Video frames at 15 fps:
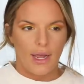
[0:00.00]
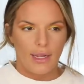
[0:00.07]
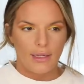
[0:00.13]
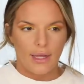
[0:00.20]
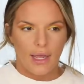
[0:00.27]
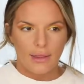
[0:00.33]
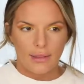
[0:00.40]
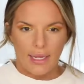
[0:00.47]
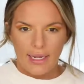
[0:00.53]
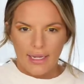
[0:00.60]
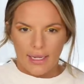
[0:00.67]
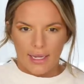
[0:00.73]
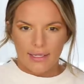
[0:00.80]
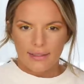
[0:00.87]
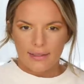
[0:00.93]
I, I like
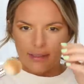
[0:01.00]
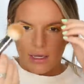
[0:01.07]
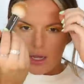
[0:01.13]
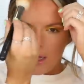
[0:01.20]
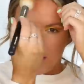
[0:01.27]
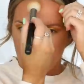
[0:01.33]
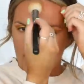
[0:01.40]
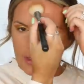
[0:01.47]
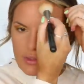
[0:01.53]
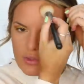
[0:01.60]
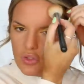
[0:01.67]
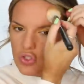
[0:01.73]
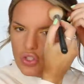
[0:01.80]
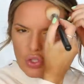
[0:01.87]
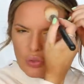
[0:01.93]
it. It's not like
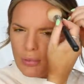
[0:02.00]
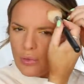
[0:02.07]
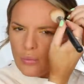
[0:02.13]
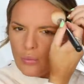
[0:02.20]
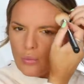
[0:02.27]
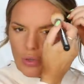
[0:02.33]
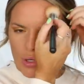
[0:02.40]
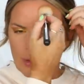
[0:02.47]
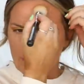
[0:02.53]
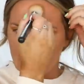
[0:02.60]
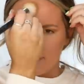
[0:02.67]
super warm.